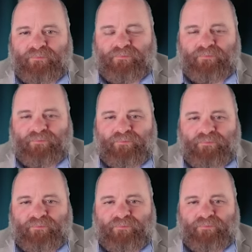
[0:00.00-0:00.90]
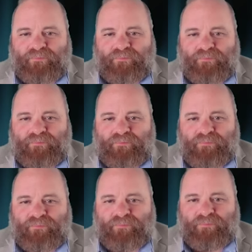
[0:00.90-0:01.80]

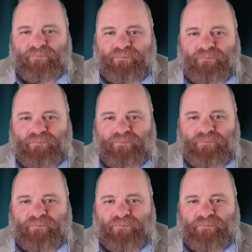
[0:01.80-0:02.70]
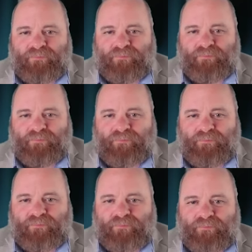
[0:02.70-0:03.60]

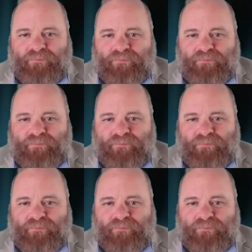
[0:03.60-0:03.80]
(not speaking)